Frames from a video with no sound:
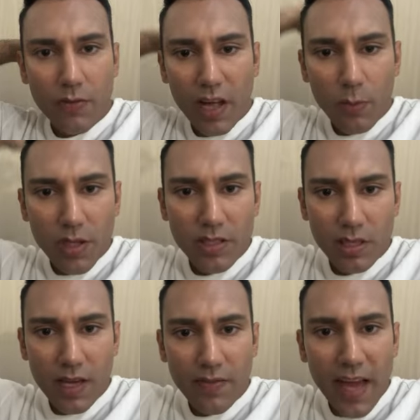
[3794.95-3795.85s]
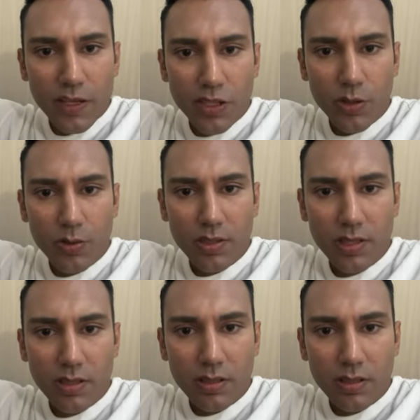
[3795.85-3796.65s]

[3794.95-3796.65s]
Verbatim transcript: if I was in their shoes.